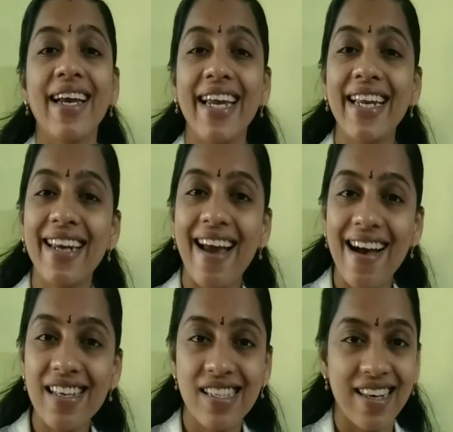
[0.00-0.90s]
In
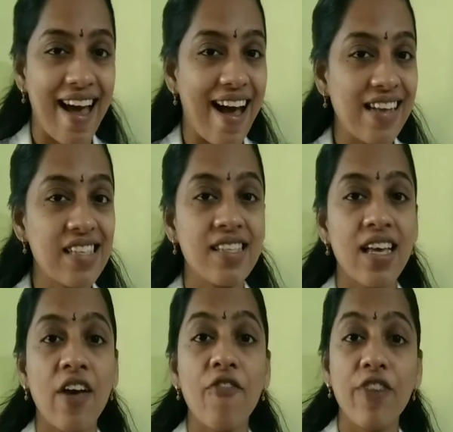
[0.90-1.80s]
last class,
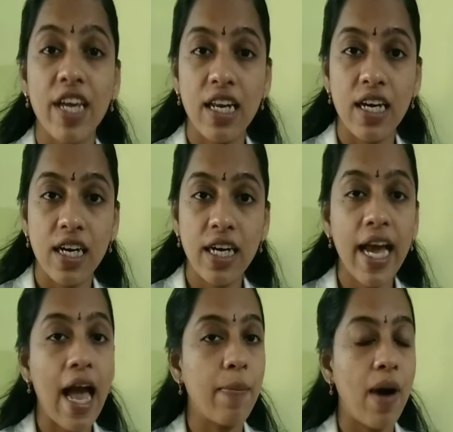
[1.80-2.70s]
we learned
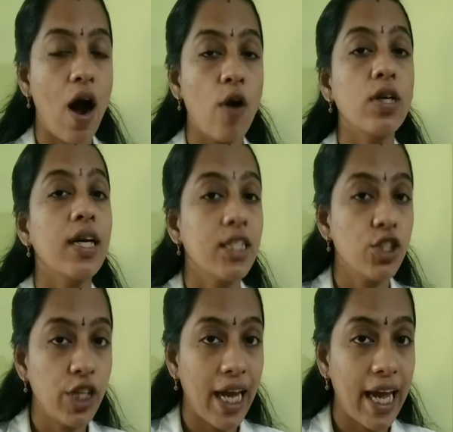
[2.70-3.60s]
about
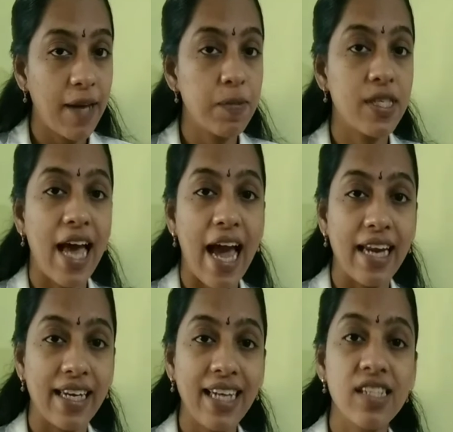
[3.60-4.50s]
shapes
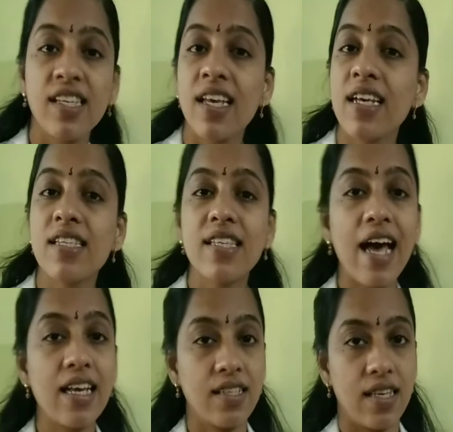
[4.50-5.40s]
and its
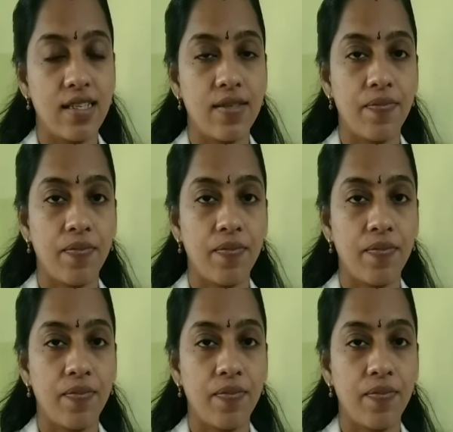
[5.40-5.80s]
sizes.